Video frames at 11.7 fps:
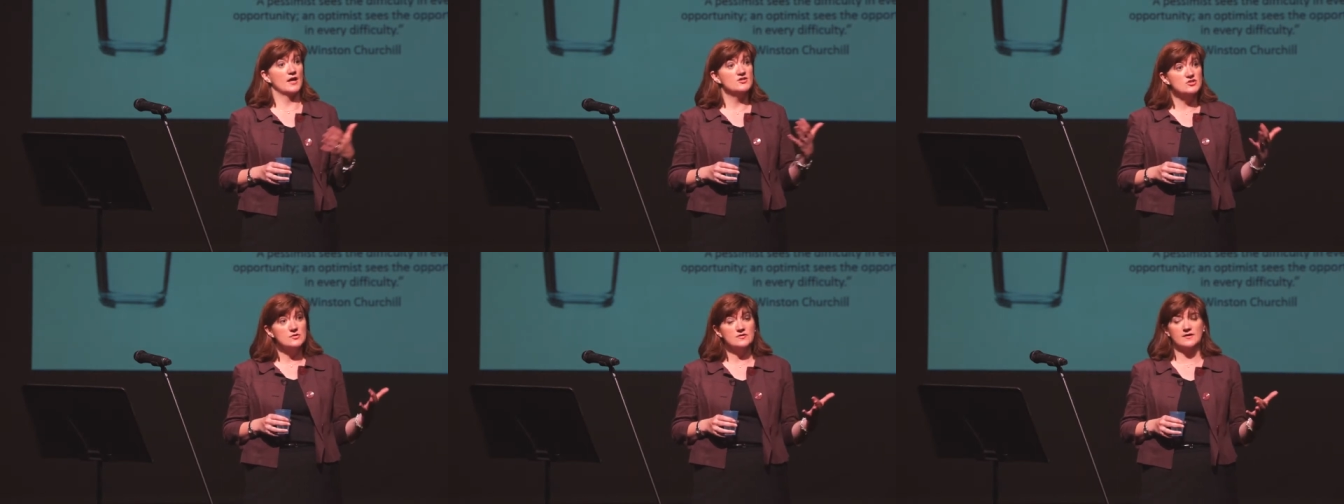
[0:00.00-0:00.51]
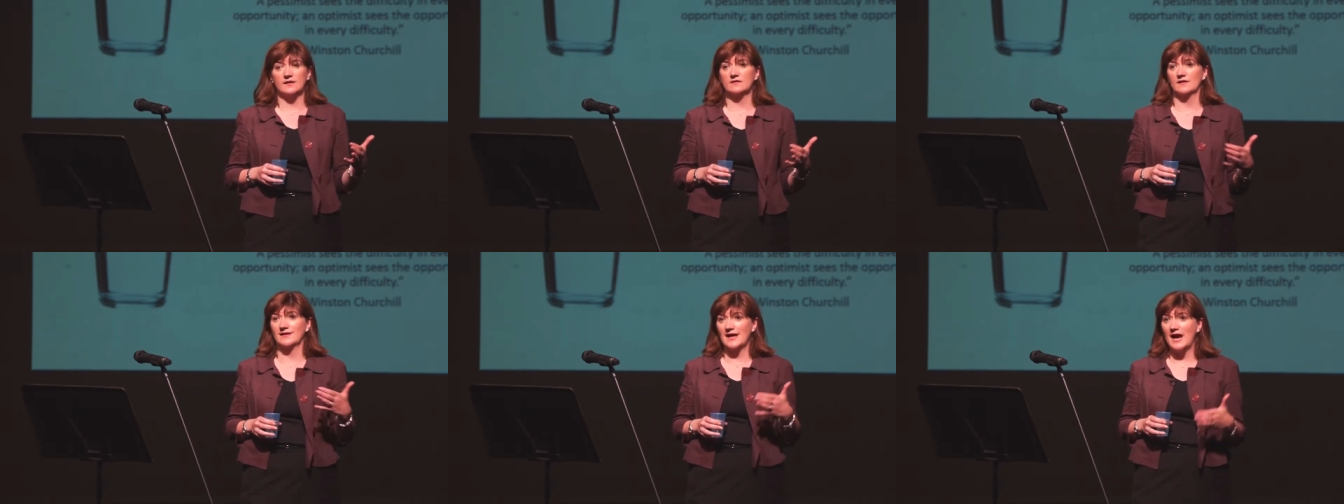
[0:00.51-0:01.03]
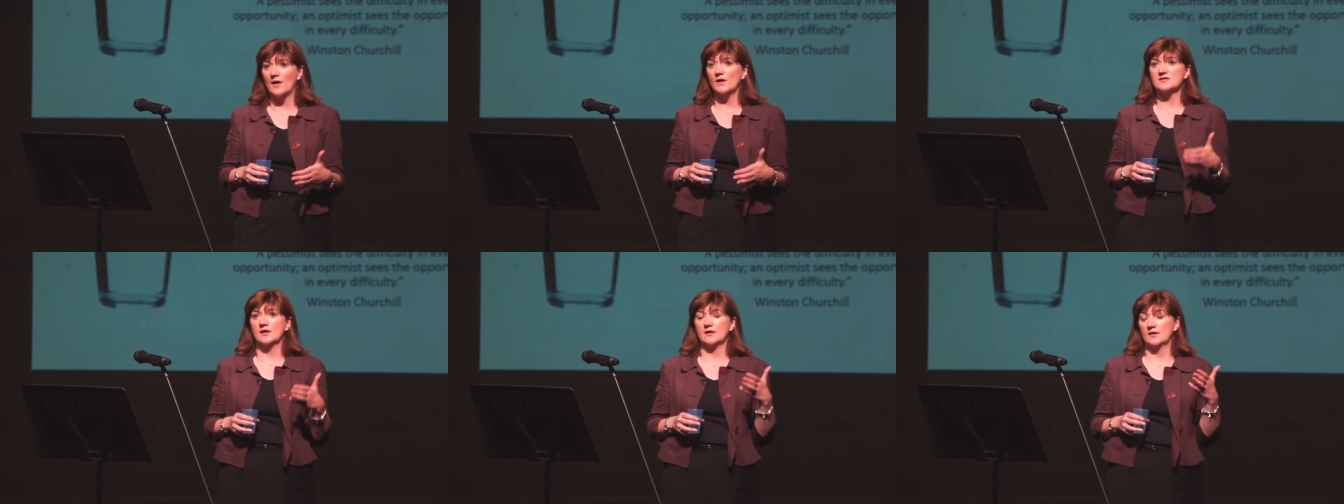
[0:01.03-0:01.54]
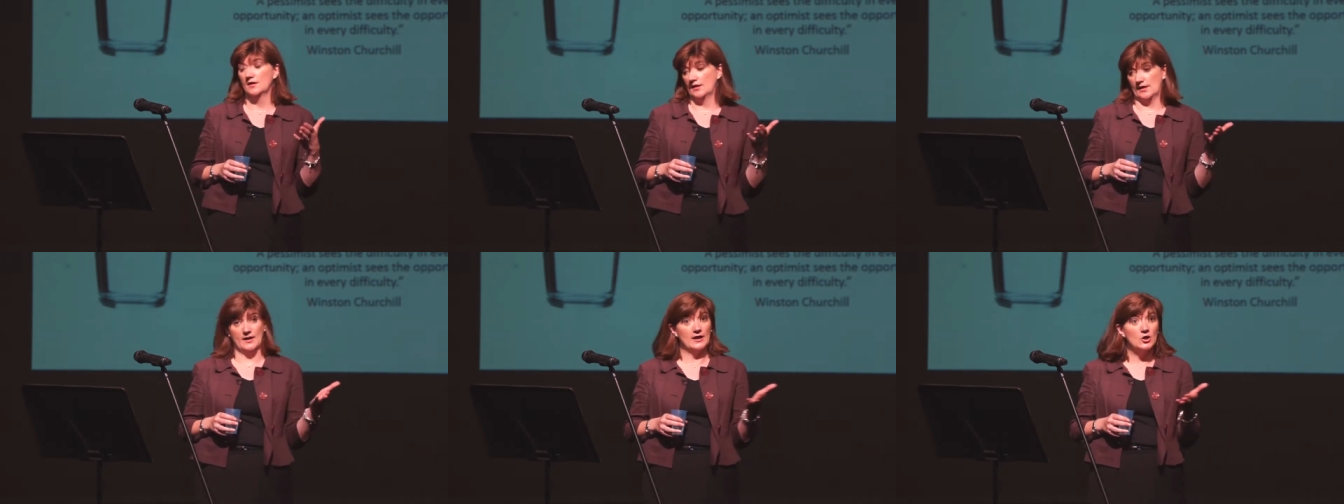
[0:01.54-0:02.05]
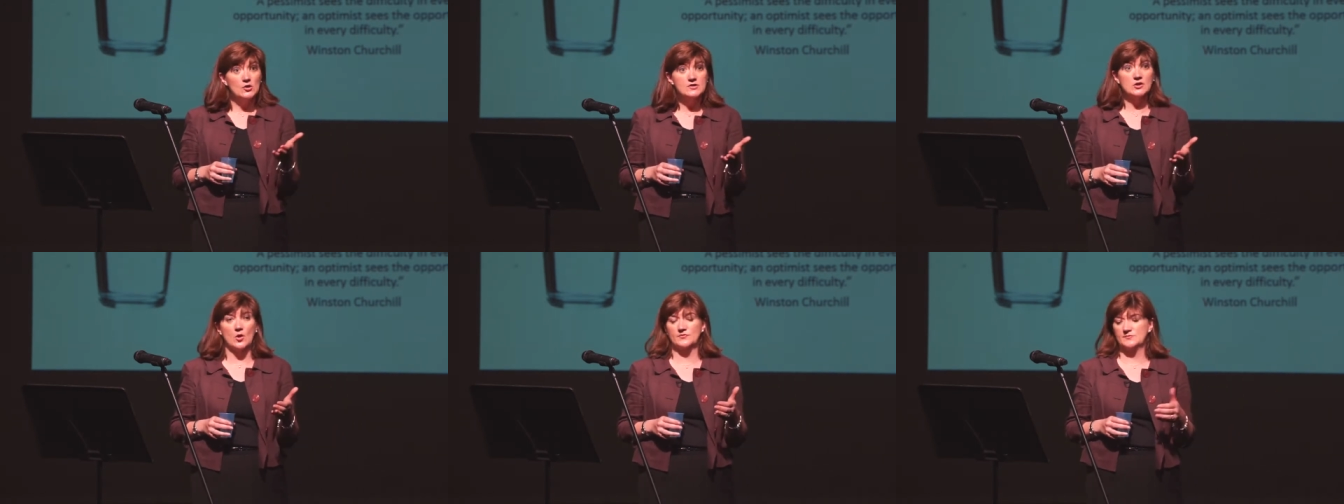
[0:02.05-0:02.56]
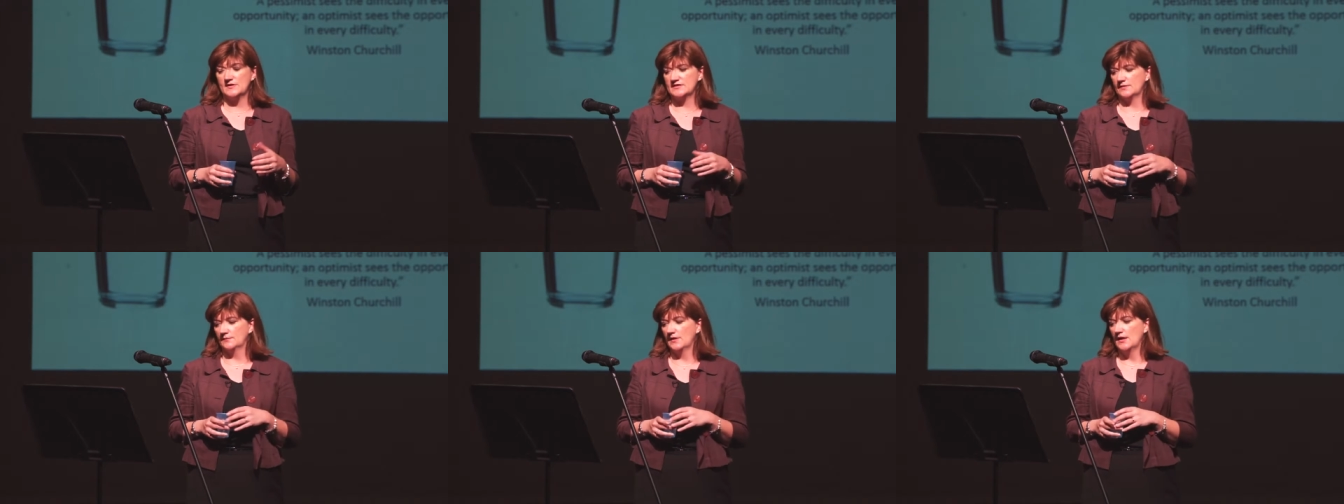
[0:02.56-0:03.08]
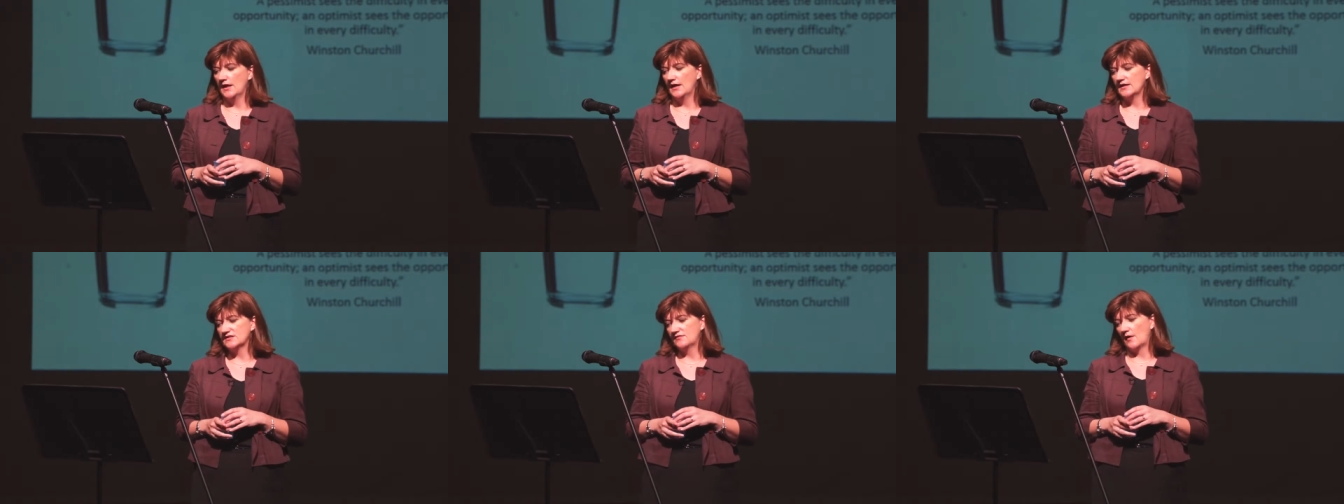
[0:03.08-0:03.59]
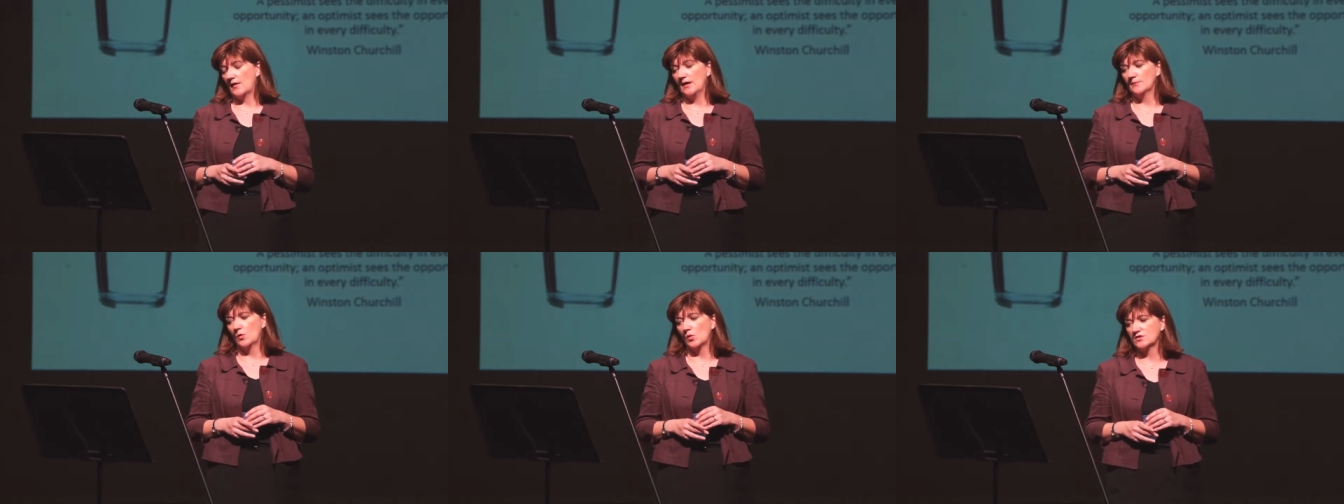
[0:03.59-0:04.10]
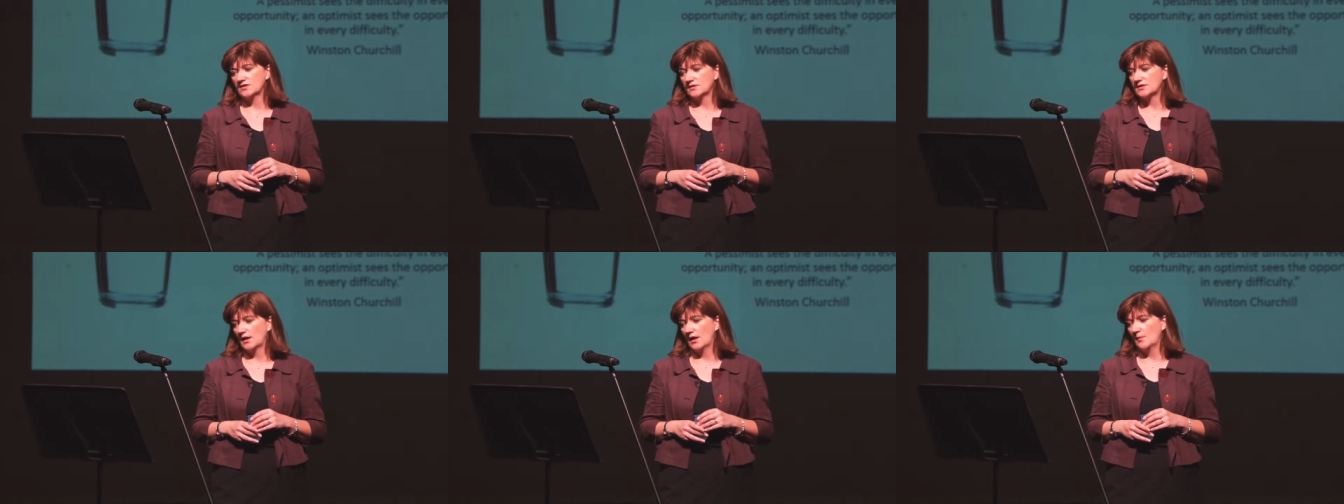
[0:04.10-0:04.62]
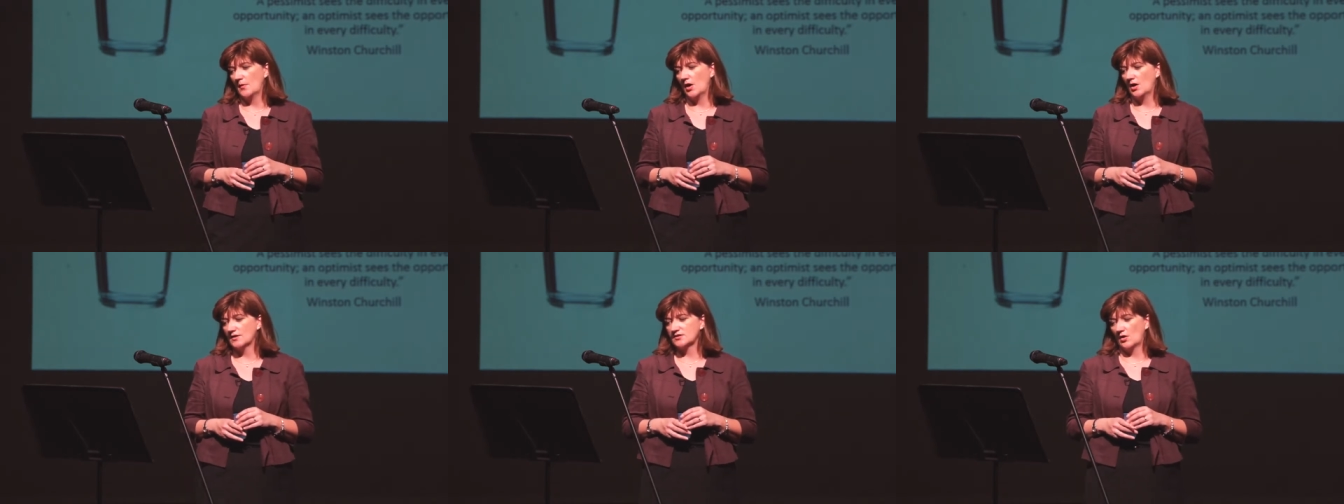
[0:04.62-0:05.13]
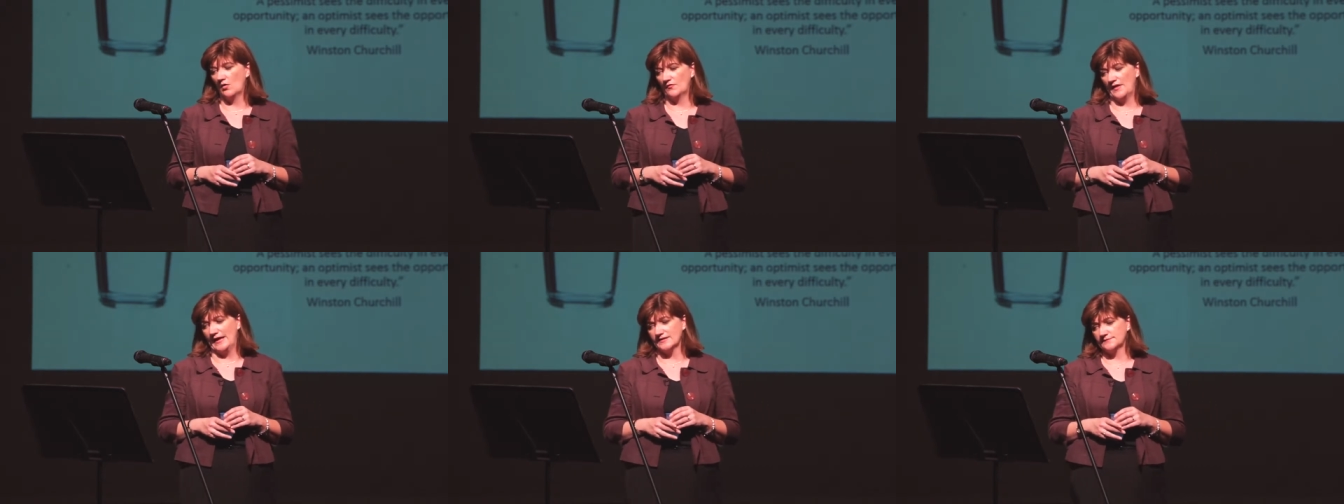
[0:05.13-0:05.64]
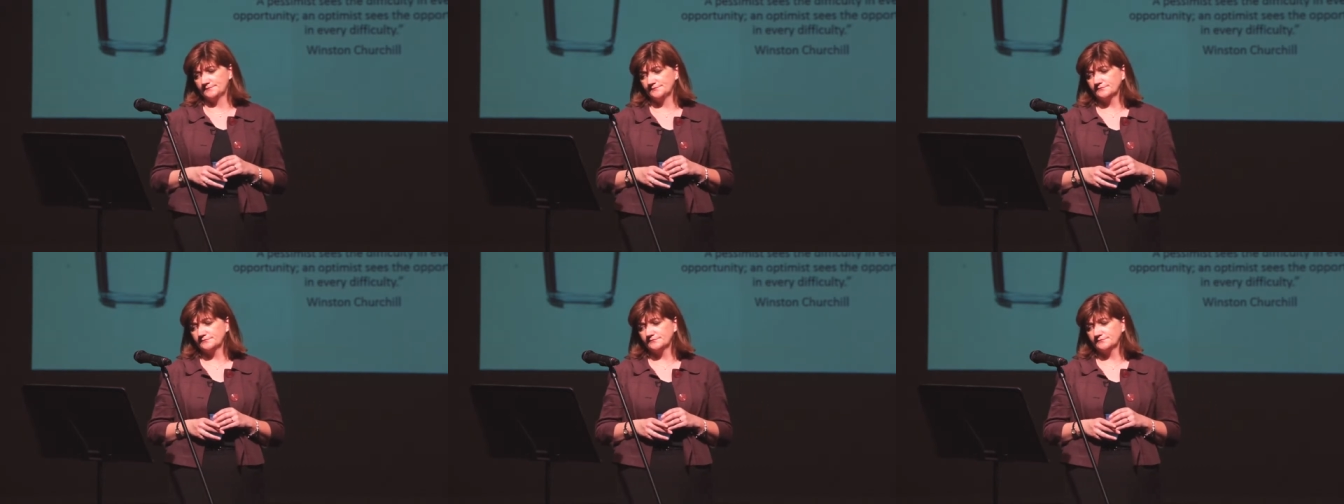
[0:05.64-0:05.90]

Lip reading: And I do think that character, including optimism, is a very important part of that.